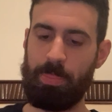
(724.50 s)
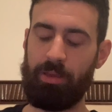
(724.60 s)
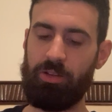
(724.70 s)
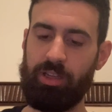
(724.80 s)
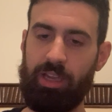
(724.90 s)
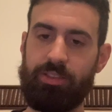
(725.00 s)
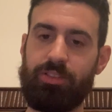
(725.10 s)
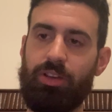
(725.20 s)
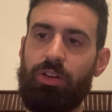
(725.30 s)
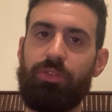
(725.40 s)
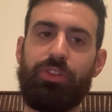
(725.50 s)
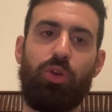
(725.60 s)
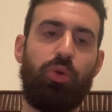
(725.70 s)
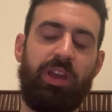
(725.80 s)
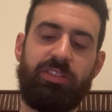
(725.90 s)
Okay, so the
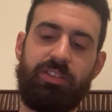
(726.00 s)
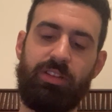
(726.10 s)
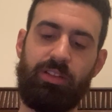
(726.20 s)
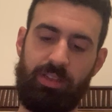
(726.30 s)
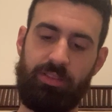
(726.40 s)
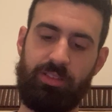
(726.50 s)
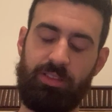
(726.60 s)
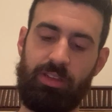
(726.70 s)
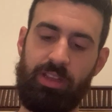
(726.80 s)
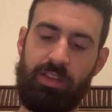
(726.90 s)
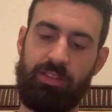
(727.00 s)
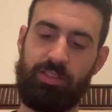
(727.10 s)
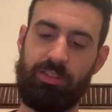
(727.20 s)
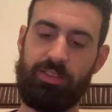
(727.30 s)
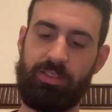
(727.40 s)
question
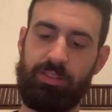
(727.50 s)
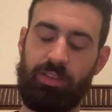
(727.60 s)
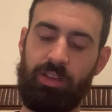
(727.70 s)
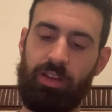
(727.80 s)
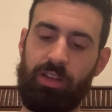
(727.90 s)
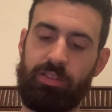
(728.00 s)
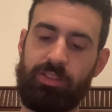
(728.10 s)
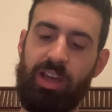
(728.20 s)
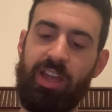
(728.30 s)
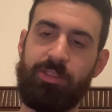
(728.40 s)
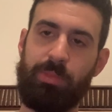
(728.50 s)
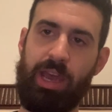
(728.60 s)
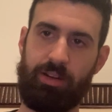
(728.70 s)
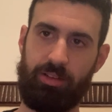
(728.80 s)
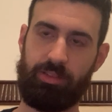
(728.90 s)
is size
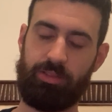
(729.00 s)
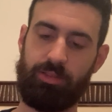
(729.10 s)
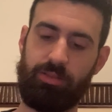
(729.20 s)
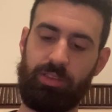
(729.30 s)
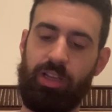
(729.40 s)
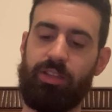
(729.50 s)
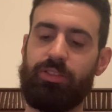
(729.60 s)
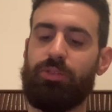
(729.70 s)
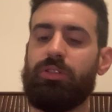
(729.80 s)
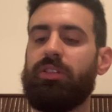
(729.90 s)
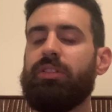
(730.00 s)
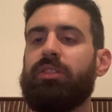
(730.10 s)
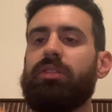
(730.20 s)
matters, okay. So we're in